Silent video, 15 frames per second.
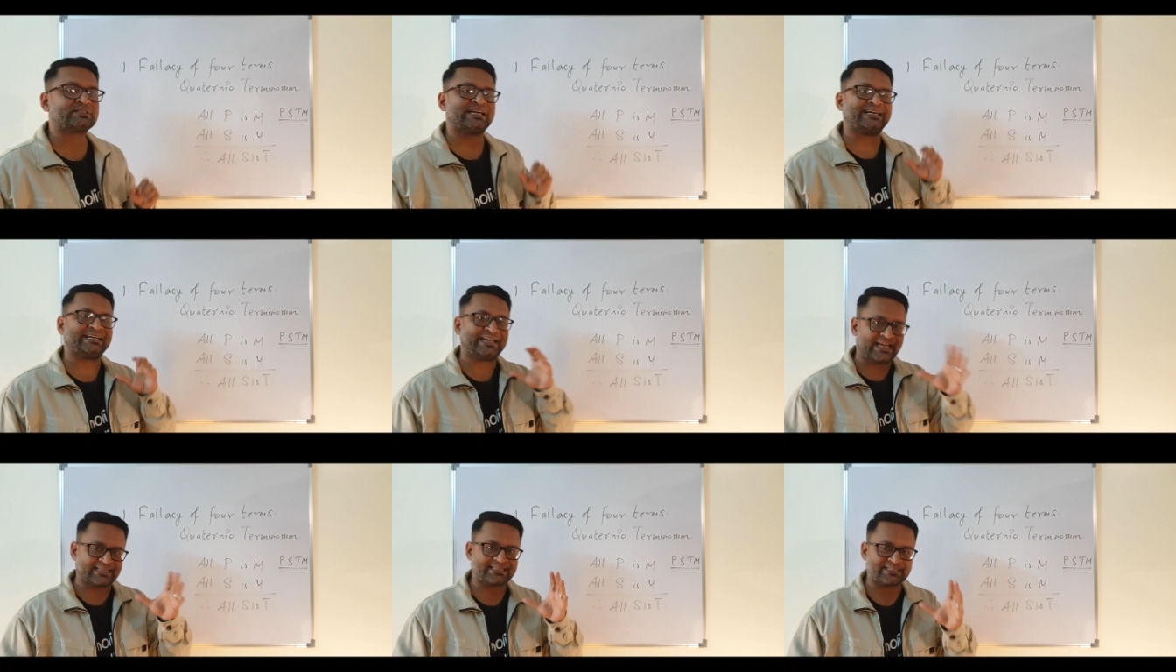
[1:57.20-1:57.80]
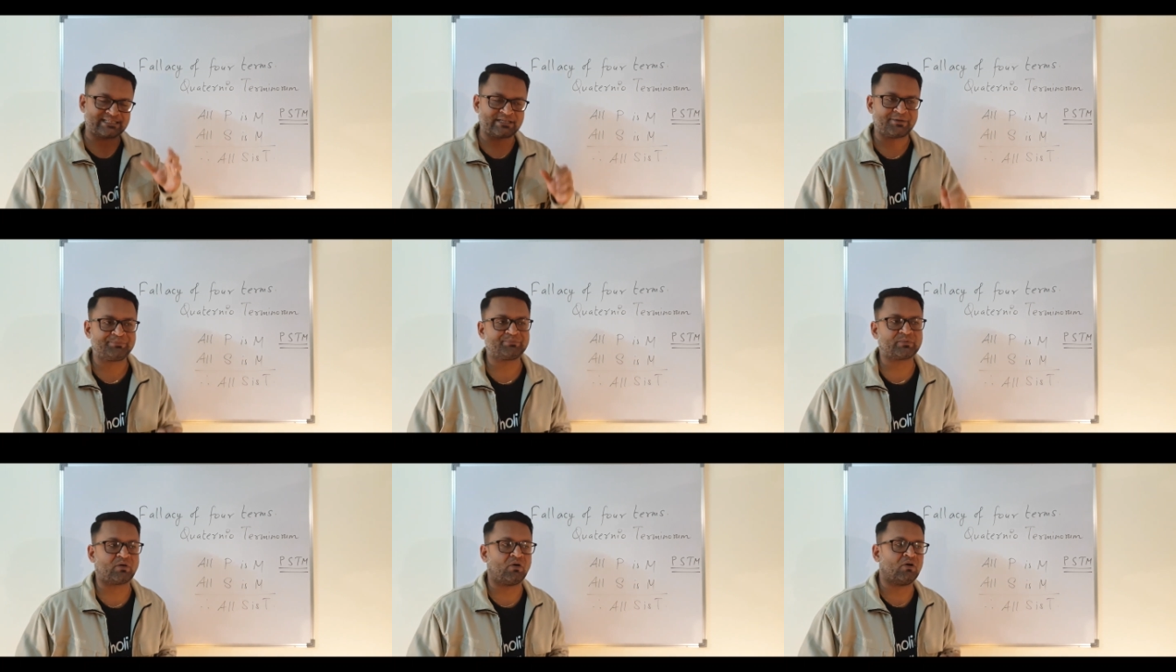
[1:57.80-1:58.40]
a test
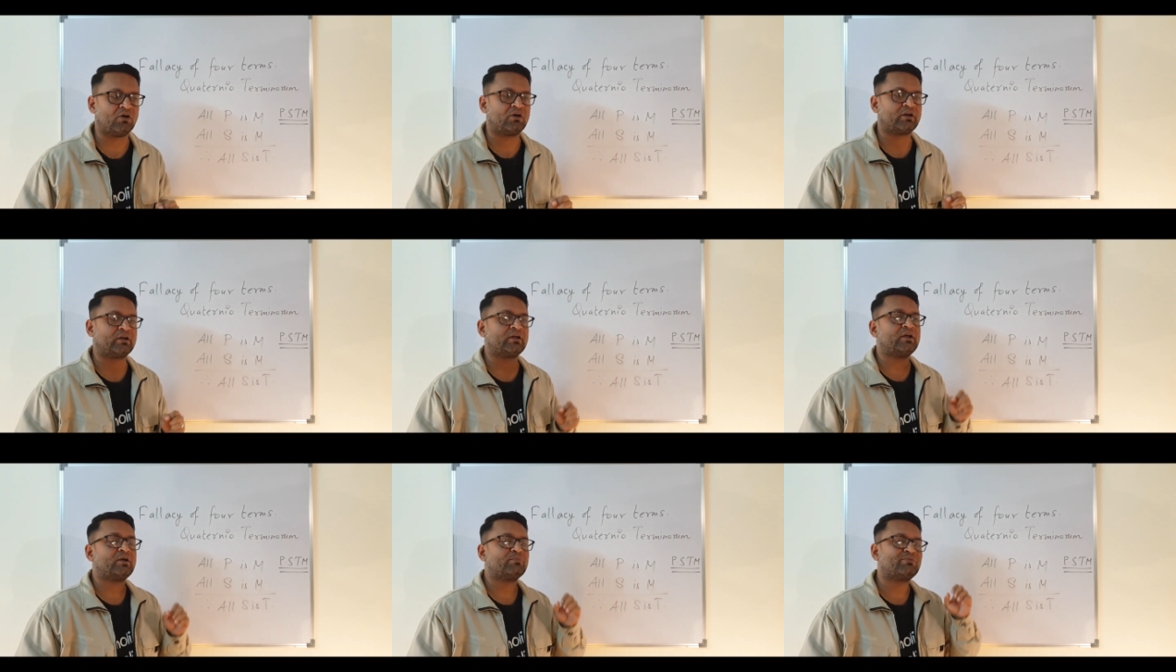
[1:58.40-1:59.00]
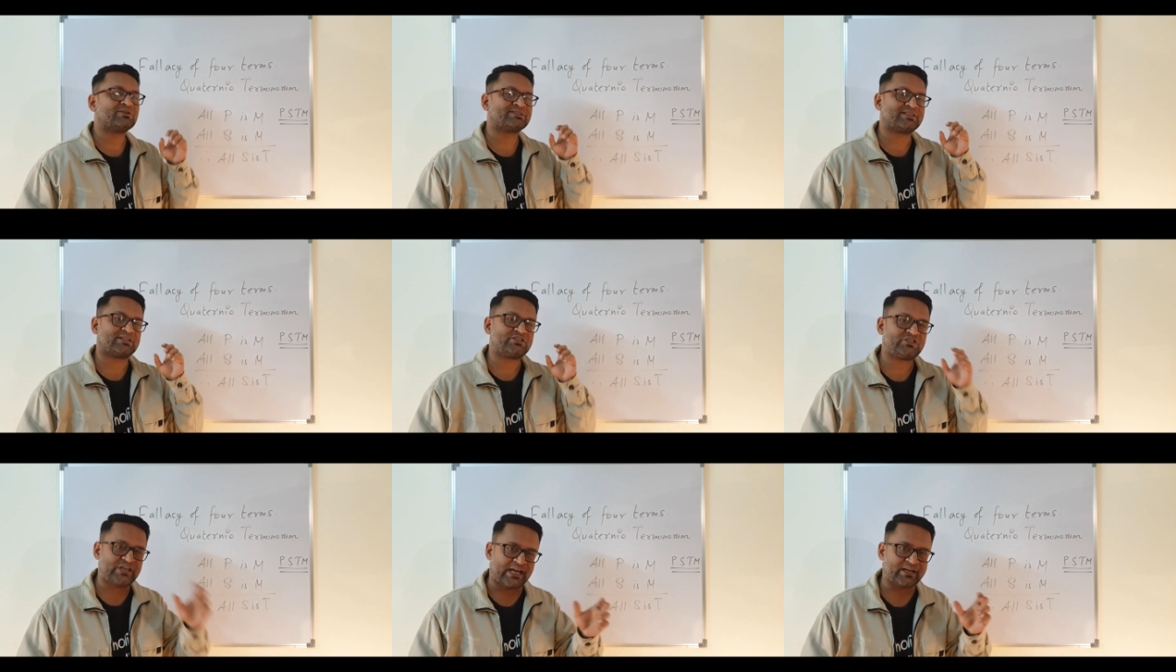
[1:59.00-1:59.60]
or puts a
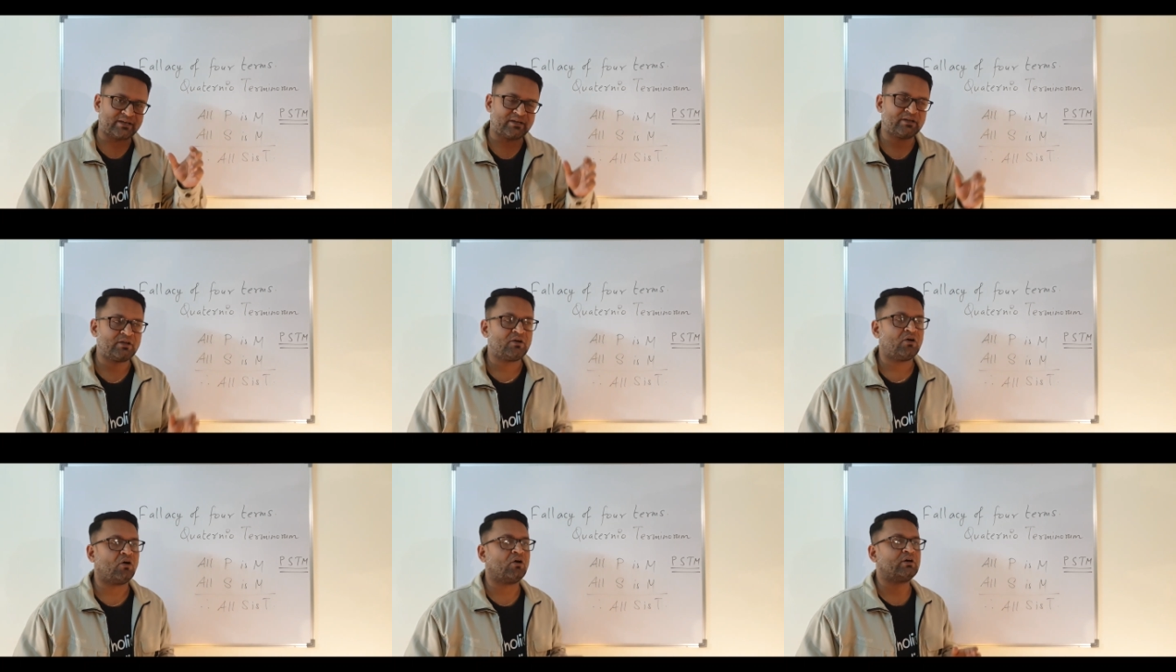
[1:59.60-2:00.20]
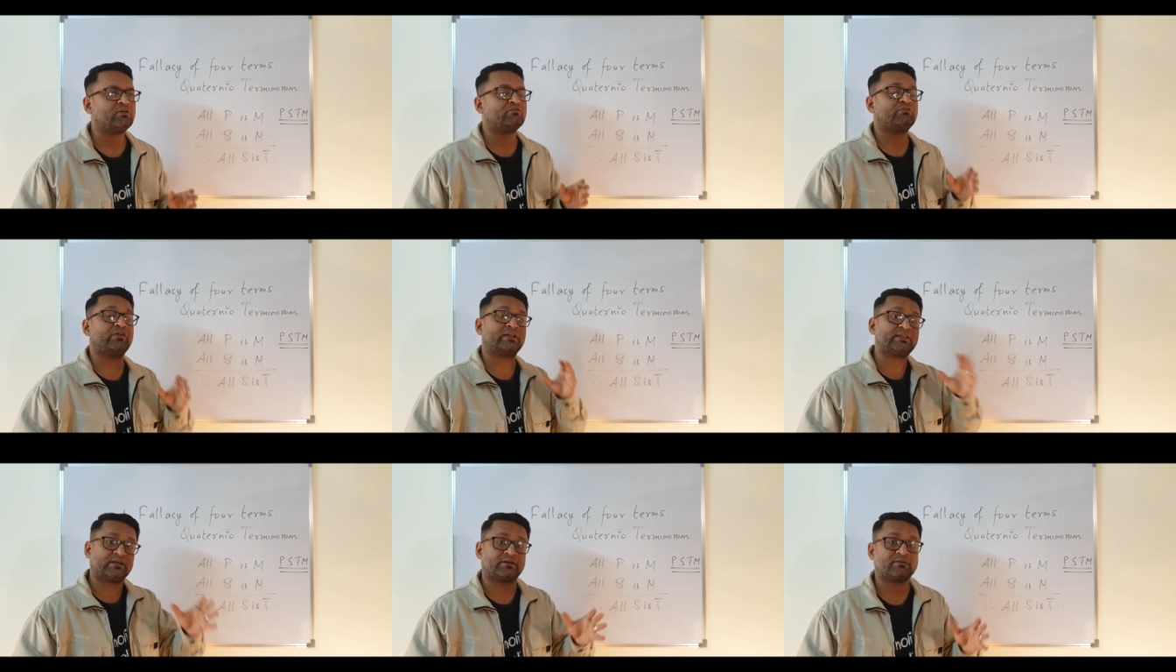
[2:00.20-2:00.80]
check on
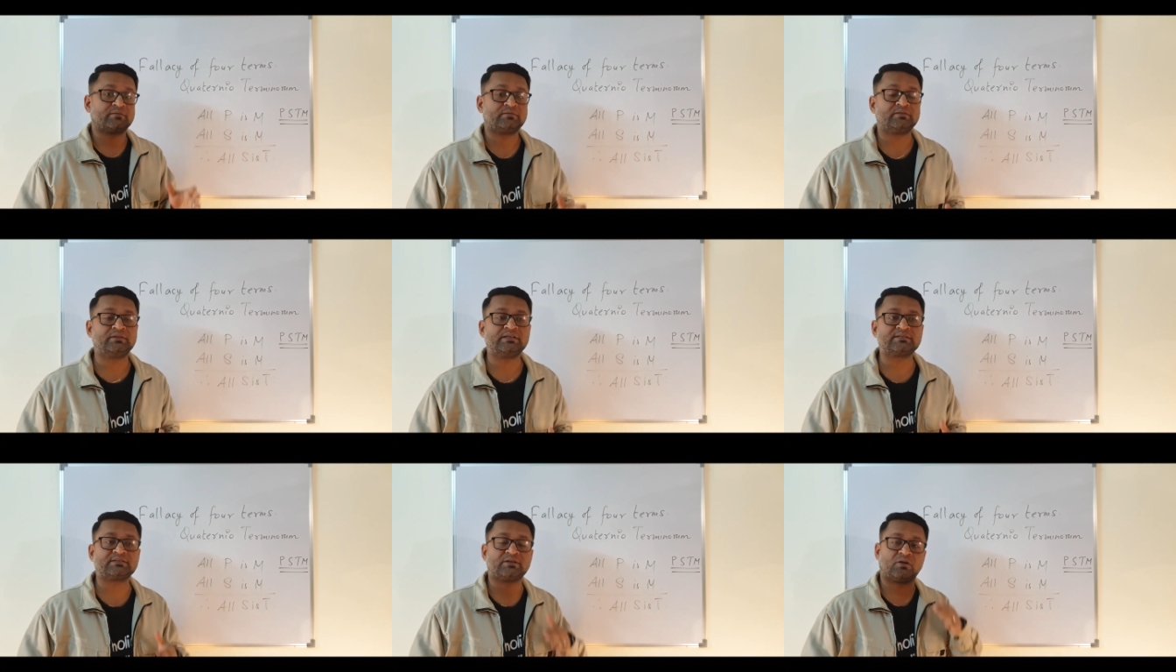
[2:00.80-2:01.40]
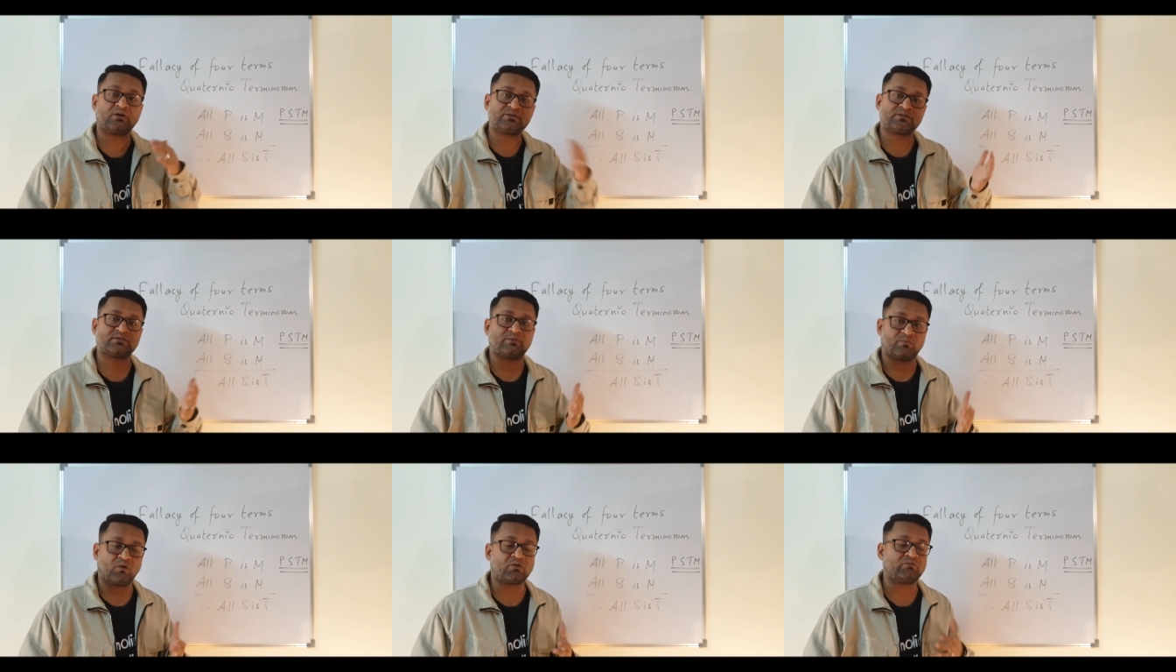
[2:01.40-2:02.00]
whether the
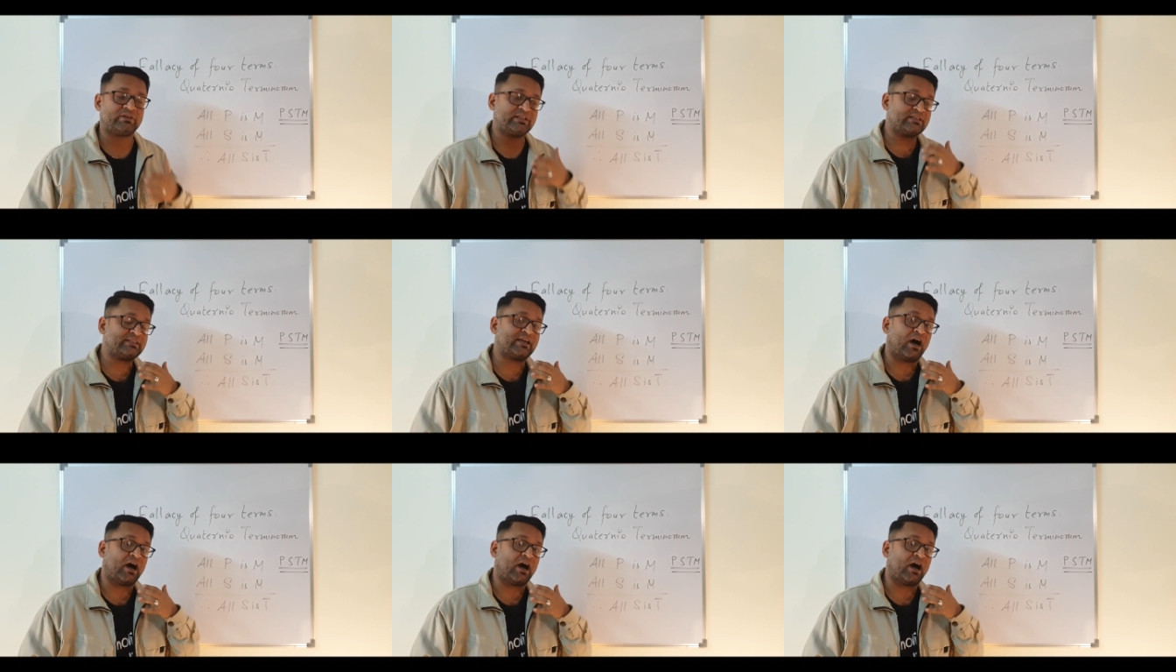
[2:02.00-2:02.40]
syllogism or whether the